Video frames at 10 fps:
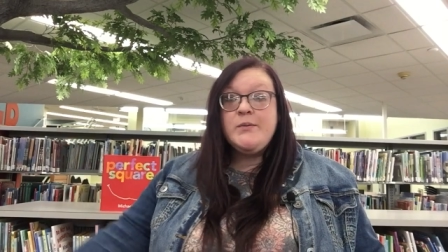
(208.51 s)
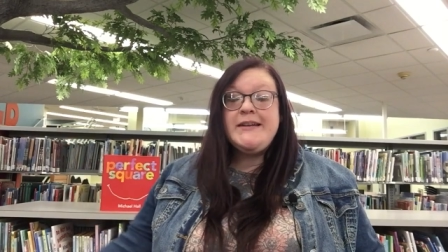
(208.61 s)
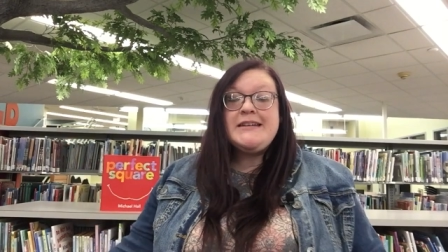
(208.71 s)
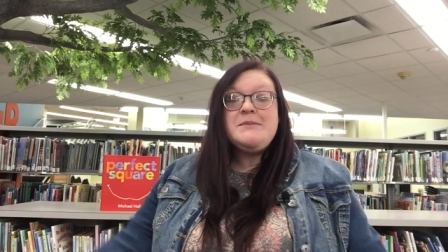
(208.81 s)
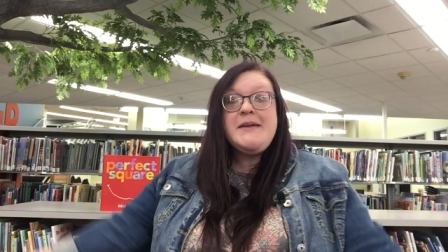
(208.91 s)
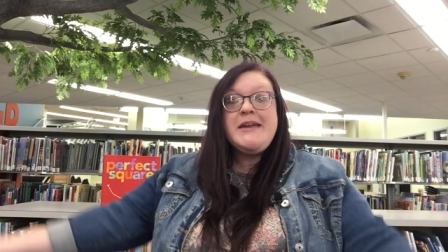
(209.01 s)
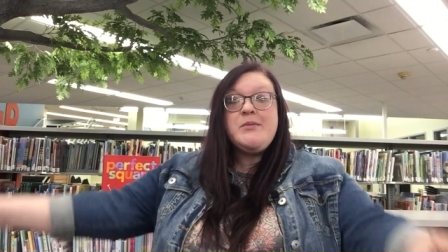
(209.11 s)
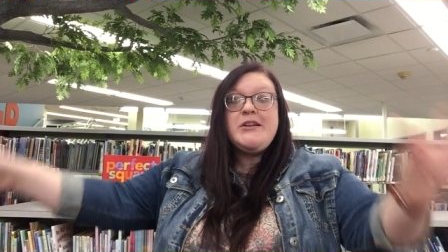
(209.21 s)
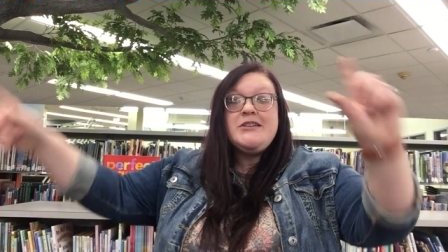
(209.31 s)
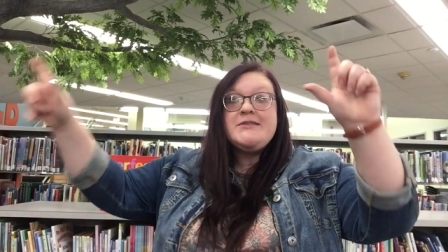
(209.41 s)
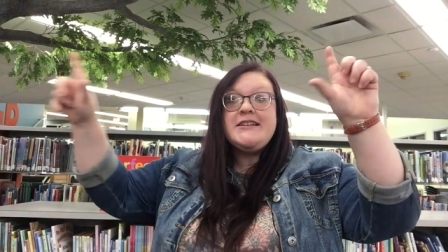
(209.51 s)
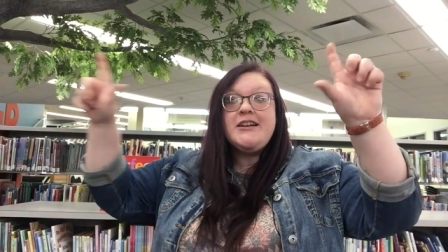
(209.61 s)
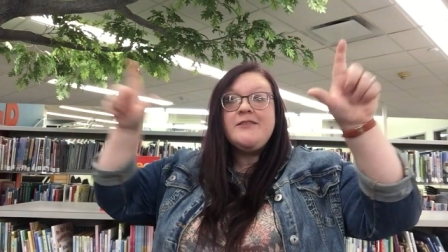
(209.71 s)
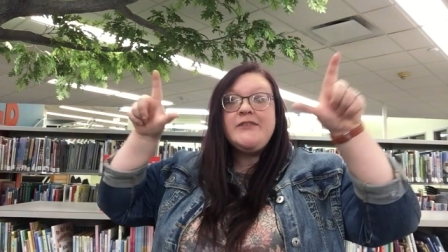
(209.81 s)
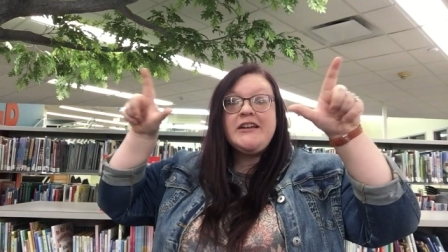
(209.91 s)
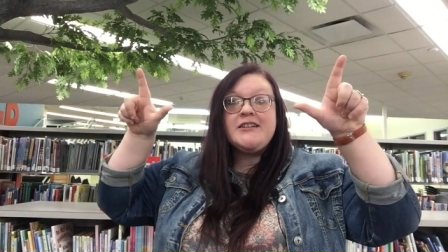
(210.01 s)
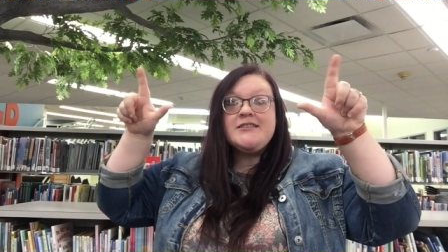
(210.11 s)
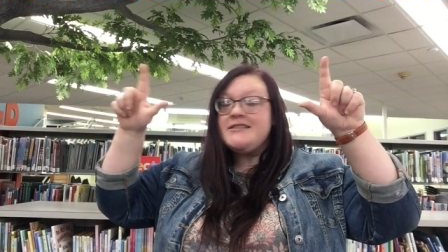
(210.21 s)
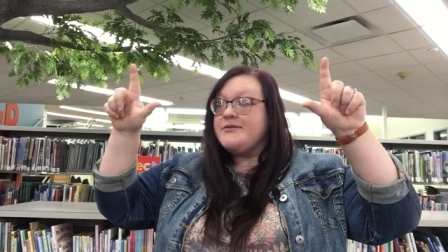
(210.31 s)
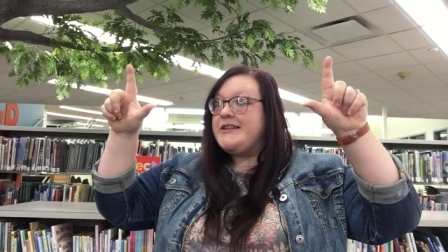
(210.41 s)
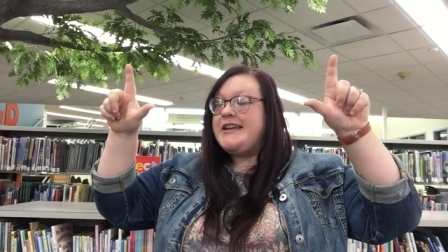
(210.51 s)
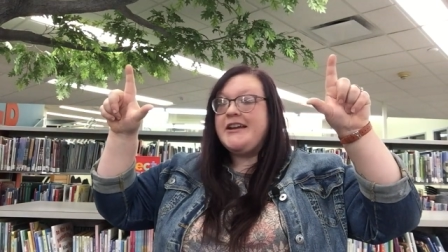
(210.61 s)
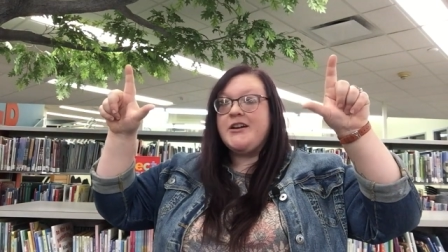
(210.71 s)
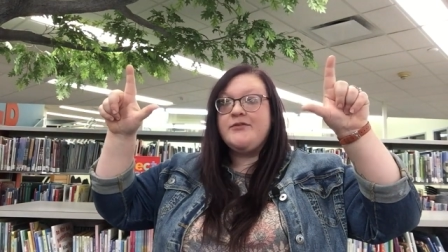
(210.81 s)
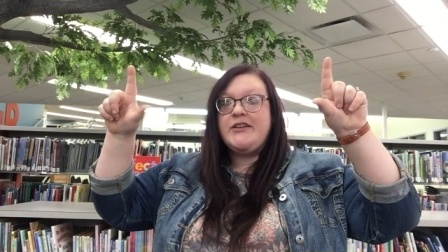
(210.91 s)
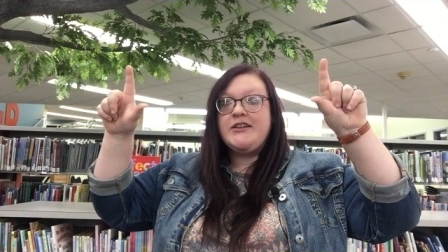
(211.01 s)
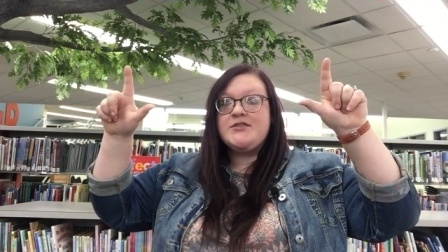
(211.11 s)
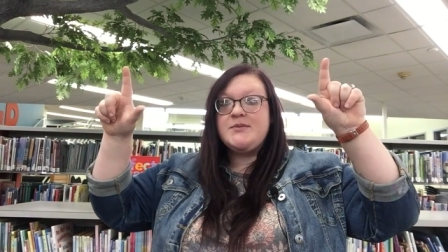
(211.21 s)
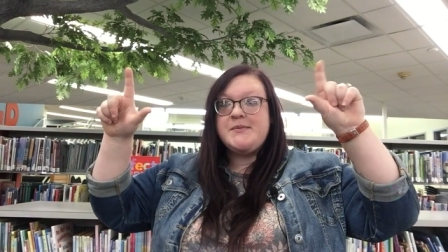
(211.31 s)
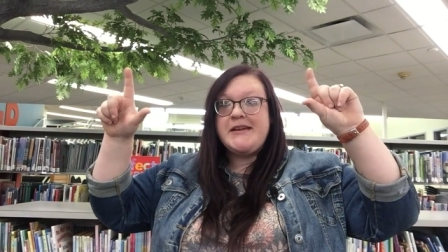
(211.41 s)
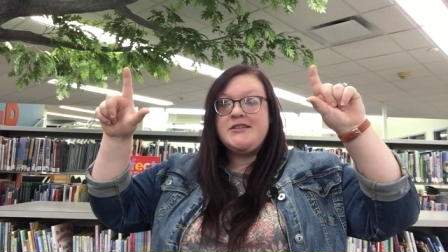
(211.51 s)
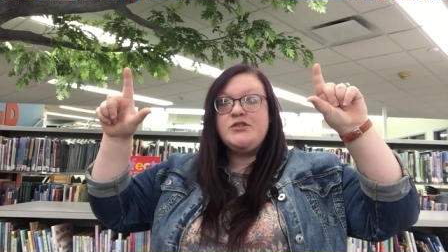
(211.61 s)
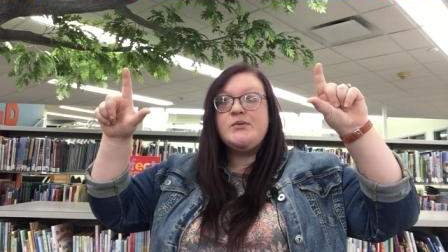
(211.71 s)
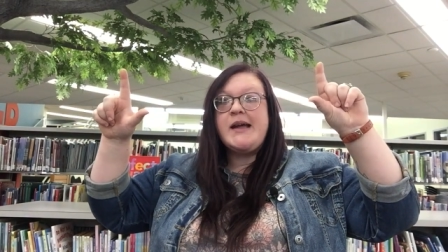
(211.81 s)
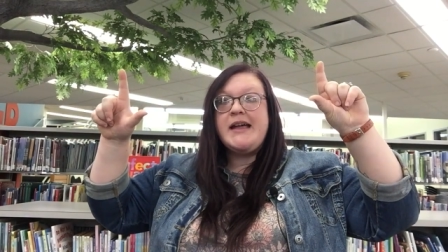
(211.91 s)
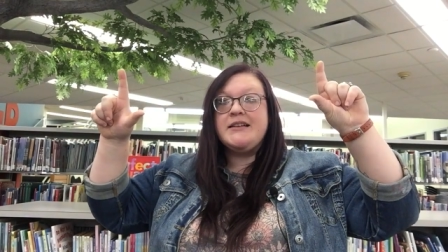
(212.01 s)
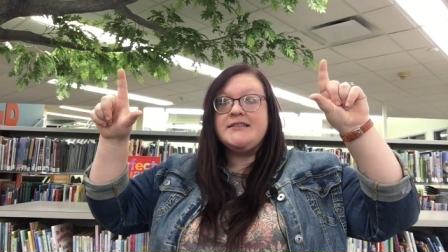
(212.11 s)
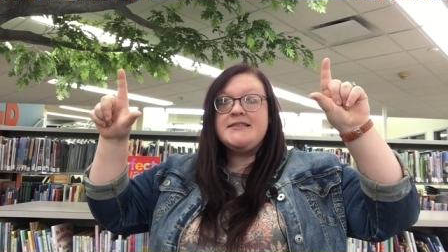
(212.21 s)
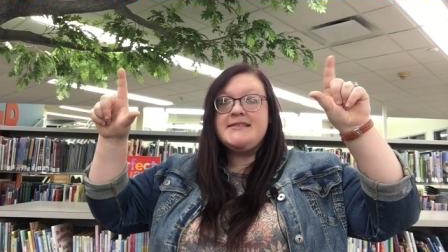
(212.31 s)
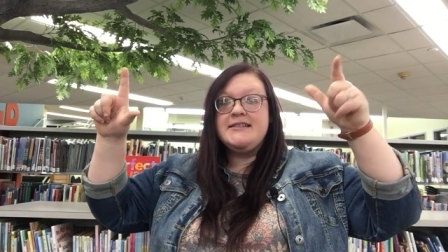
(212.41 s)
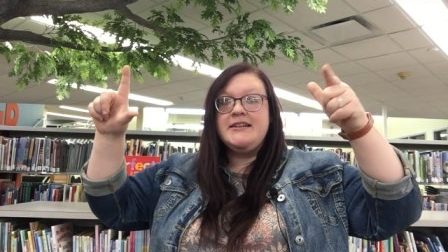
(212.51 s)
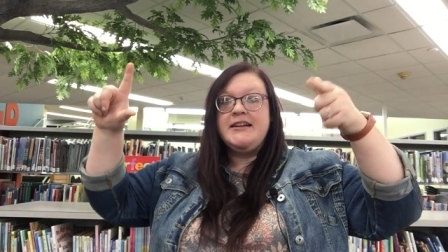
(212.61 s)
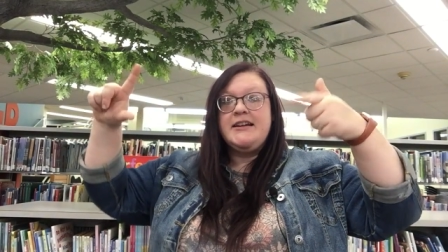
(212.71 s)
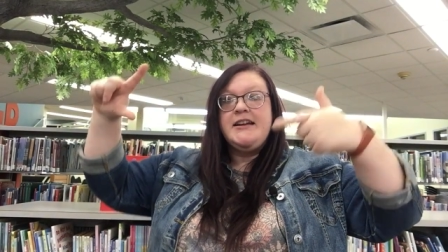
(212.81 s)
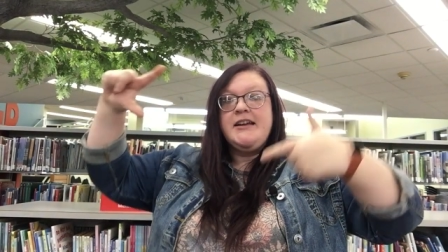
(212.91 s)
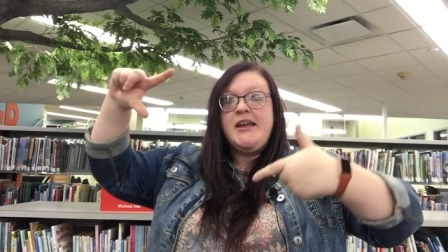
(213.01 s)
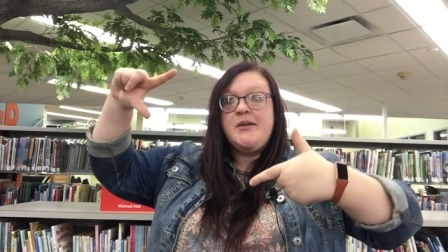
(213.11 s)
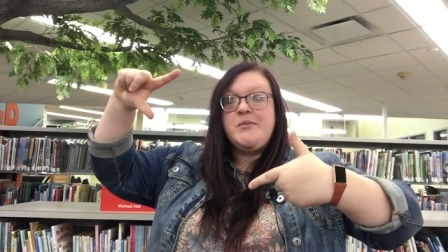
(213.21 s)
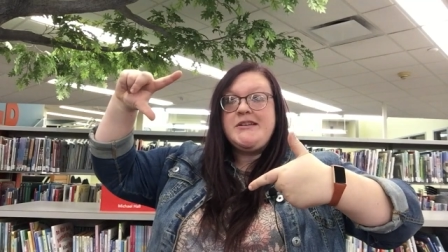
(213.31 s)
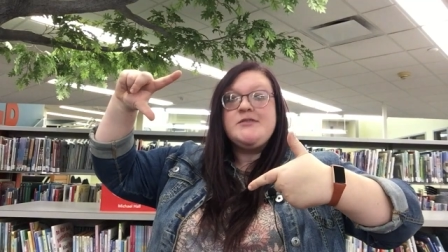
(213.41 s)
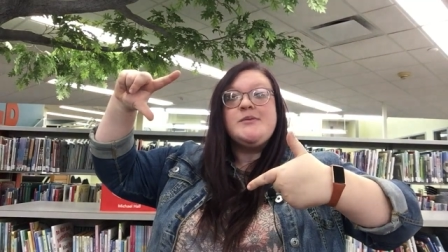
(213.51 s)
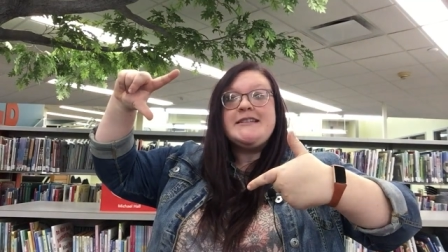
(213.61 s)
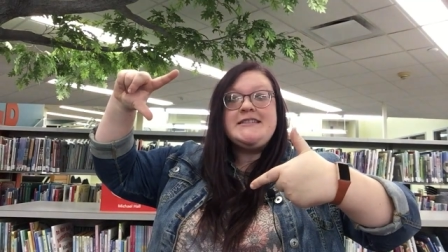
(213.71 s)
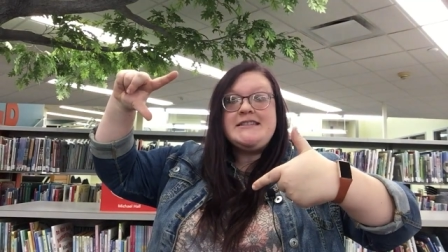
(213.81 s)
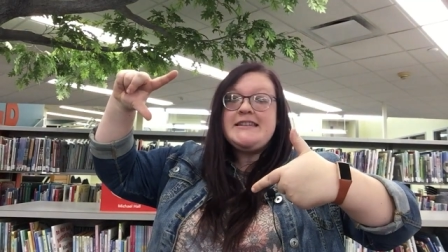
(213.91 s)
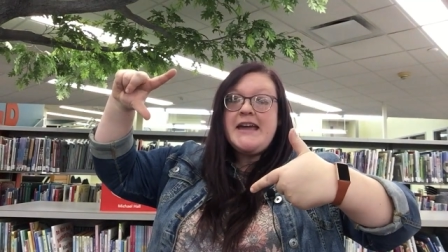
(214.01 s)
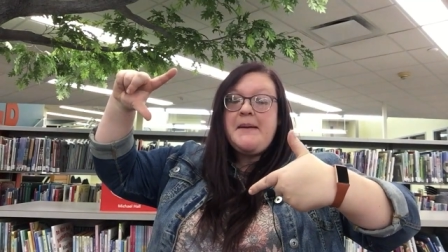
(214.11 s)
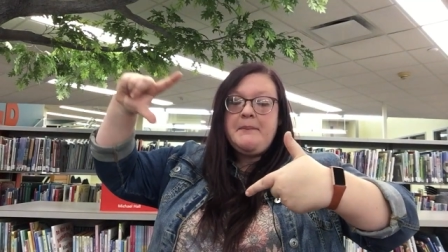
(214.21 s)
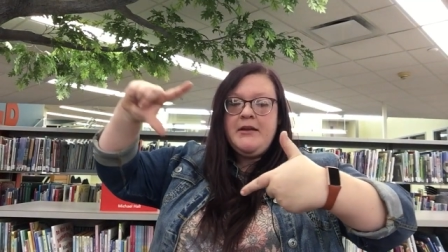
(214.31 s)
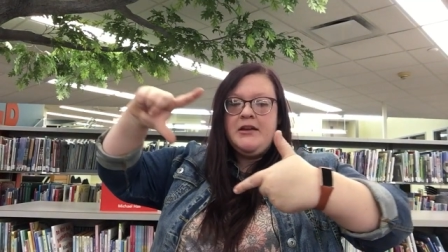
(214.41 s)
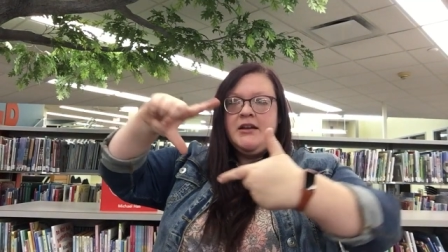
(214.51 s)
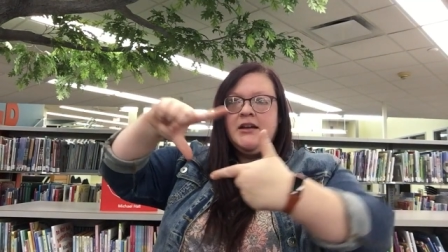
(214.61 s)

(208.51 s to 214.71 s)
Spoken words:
We can make one using our fingers. If we take our fingers, we make two L's and we twist them.